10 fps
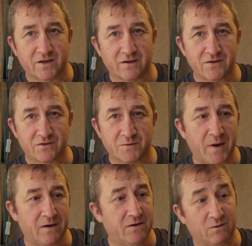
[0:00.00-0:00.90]
a
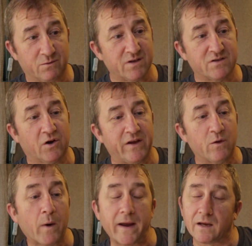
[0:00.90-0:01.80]
you know, it's not in
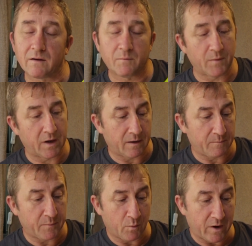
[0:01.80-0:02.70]
the way,
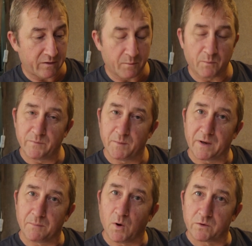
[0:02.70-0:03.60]
but where the
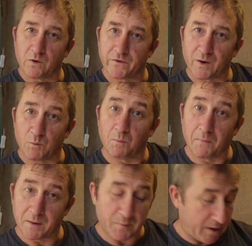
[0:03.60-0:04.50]
big bolt on type one
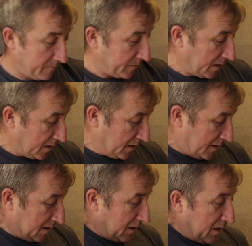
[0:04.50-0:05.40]
might be.
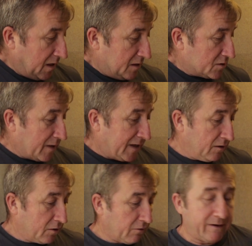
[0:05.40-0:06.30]
So I had a
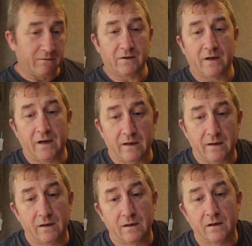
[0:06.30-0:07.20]
look around, and
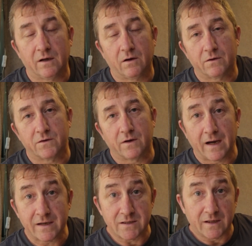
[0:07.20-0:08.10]
I got onto
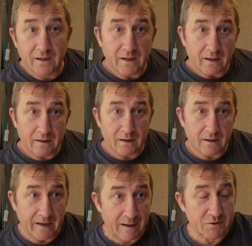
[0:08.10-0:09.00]
actually
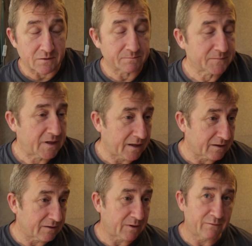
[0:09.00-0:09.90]
Amazon,
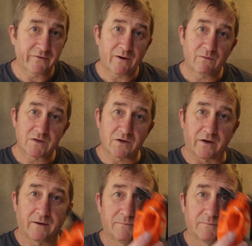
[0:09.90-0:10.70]
and I found this guy.